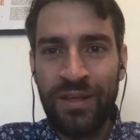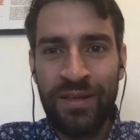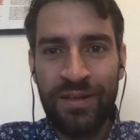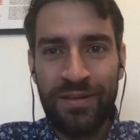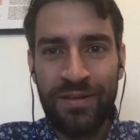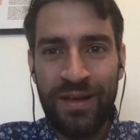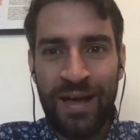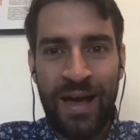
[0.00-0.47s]

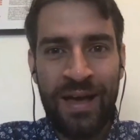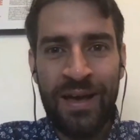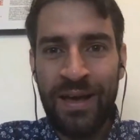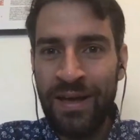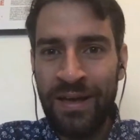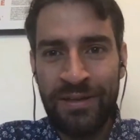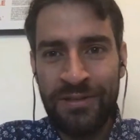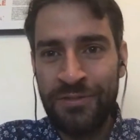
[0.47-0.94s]

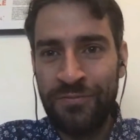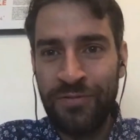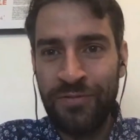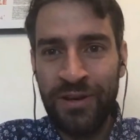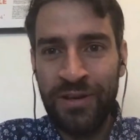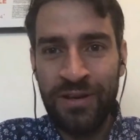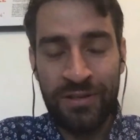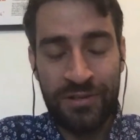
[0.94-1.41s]
It's
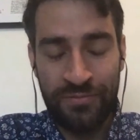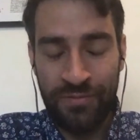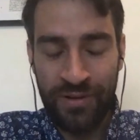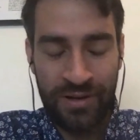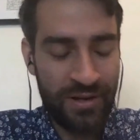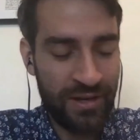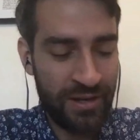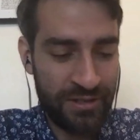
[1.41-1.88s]

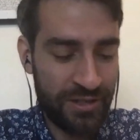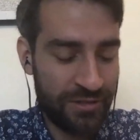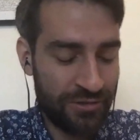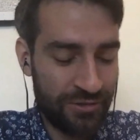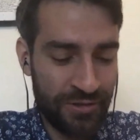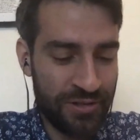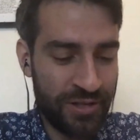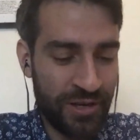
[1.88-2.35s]
very nice
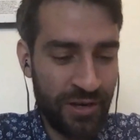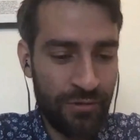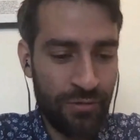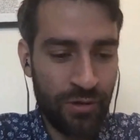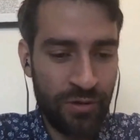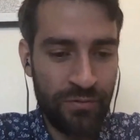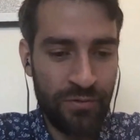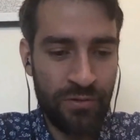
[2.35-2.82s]
actually. It's great to
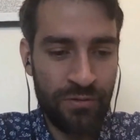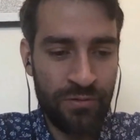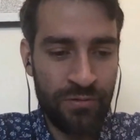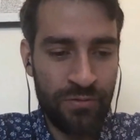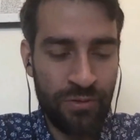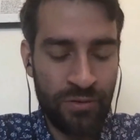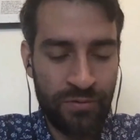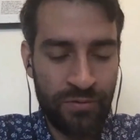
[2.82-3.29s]
have you
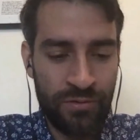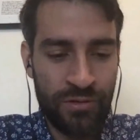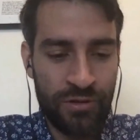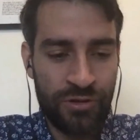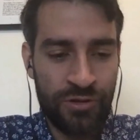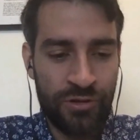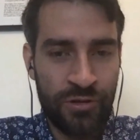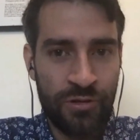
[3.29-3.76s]
on the
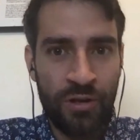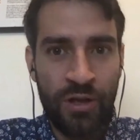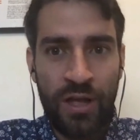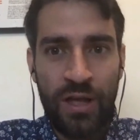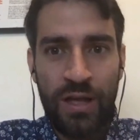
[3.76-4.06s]
show.